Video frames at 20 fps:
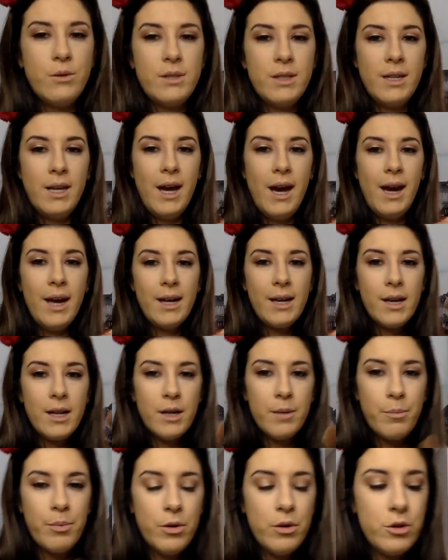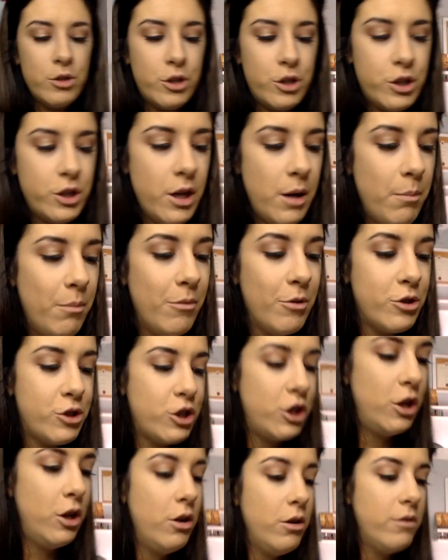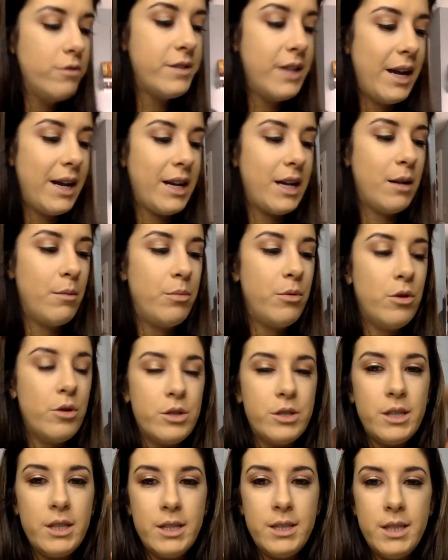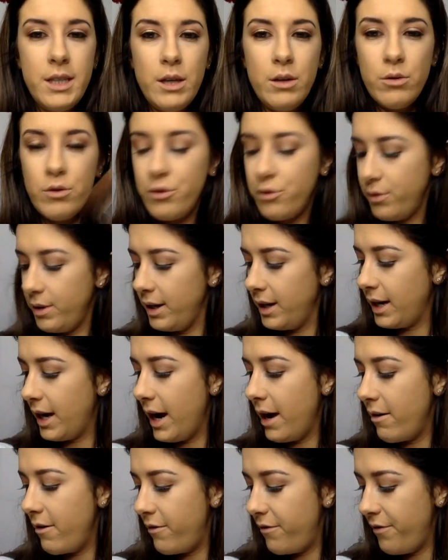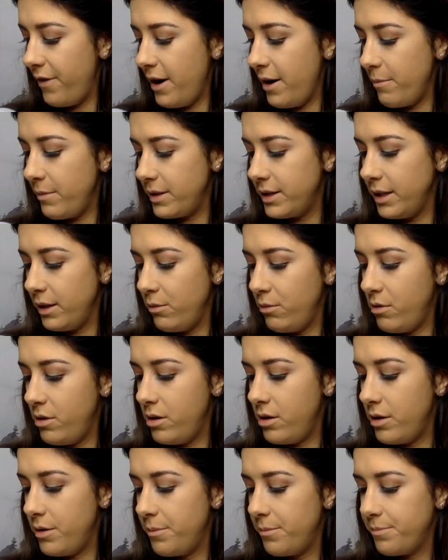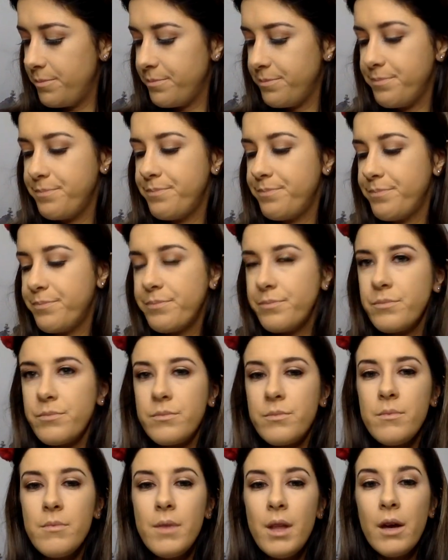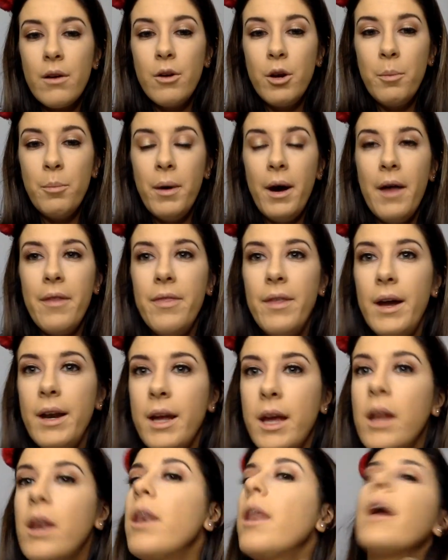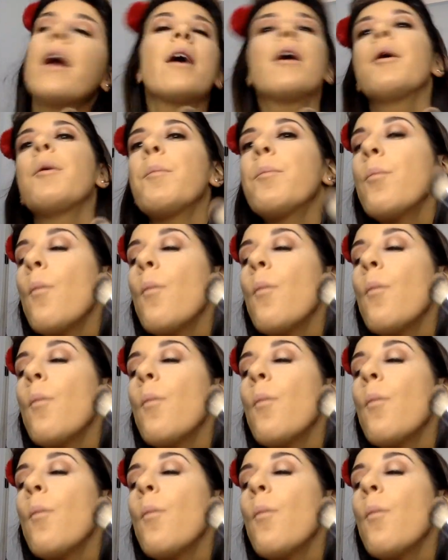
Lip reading: Use an angle brush, a much loved angle brush, the CO3 Cara Pharmacy one. I'm going to pat that in there.